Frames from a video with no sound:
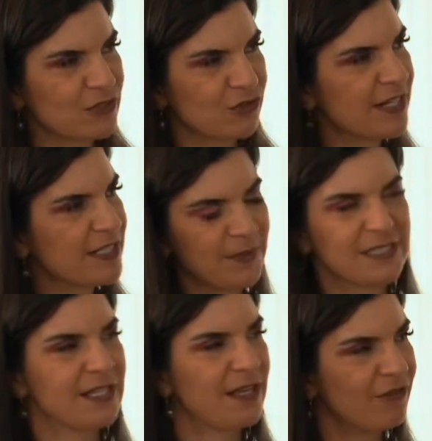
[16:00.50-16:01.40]
or
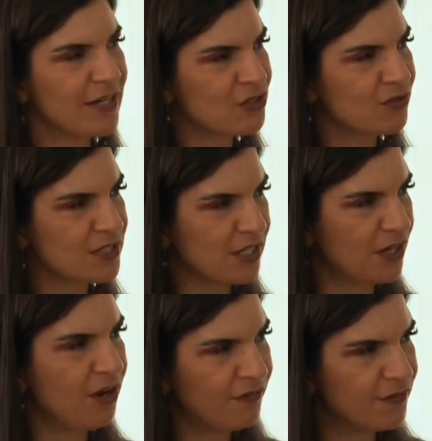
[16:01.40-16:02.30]
recipes that restaurants
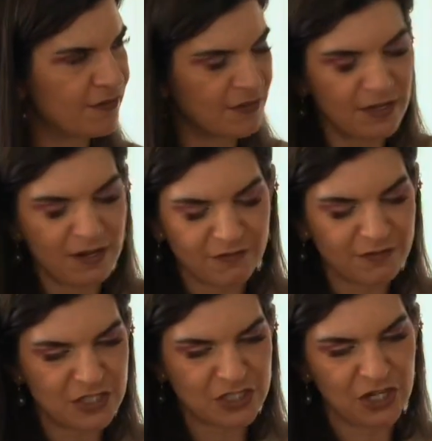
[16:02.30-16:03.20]
love
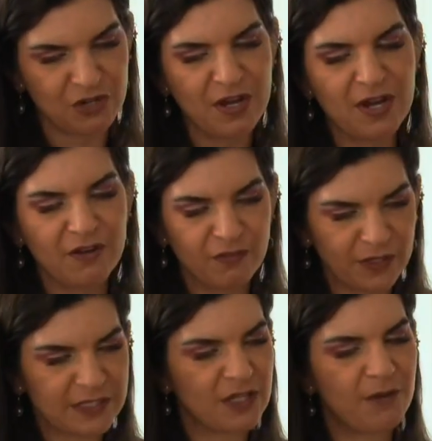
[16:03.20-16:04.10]
to do. For
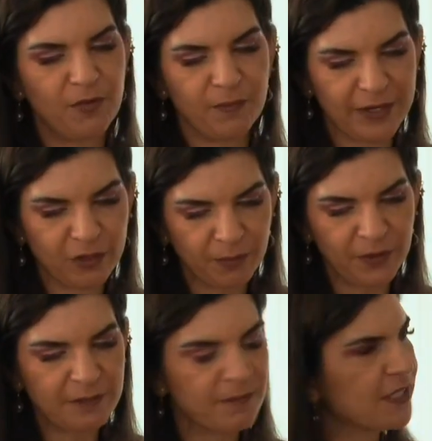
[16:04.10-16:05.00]
example, by not
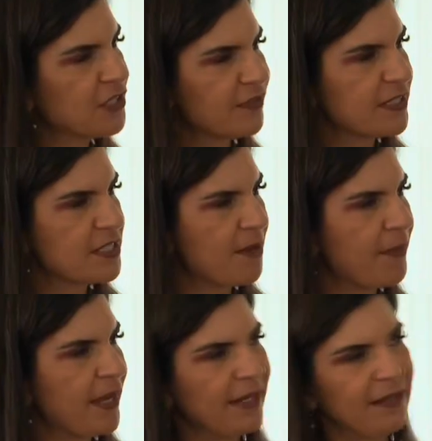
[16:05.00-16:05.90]
putting butter in
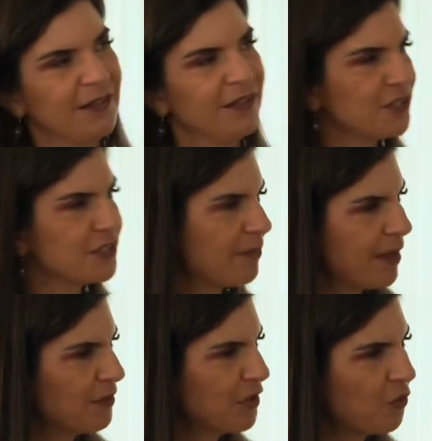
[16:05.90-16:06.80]
something, using
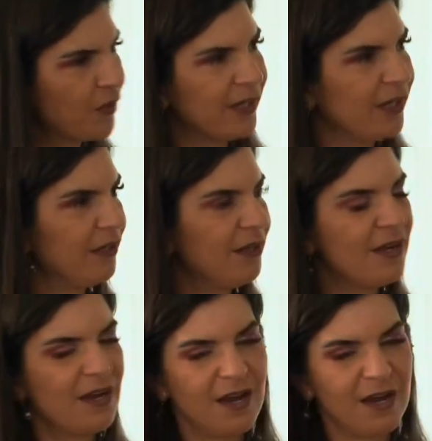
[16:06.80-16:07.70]
maybe an oil,
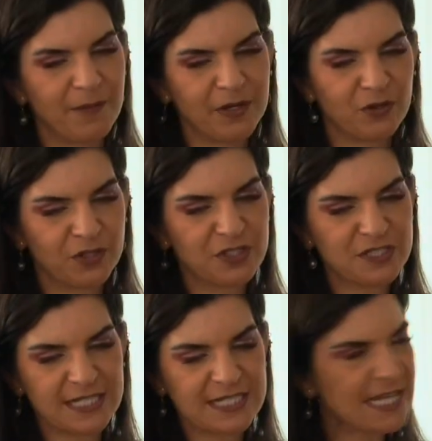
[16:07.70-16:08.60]
by not
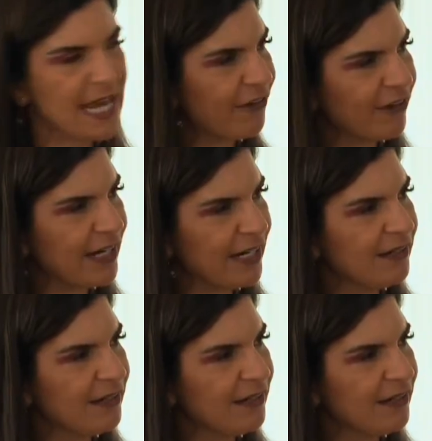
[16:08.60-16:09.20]
using dairy,